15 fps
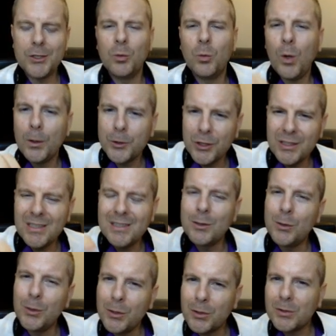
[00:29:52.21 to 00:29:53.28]
You're watching these
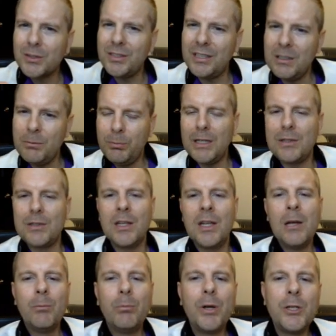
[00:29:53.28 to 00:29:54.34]
little tidbits,
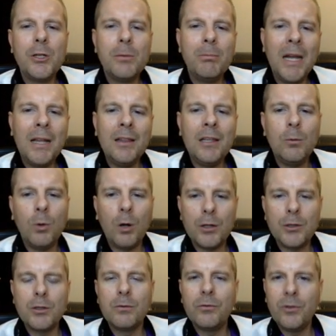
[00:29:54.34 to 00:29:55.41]
but you're mainly
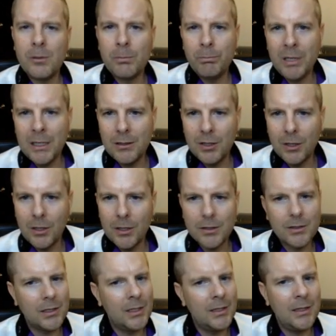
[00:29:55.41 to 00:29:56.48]
watching for the big
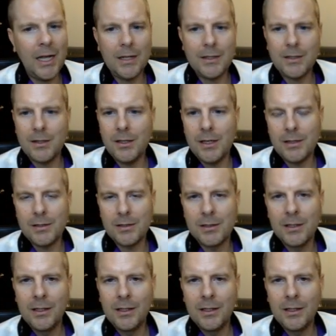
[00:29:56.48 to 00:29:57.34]
dogs, and that's this.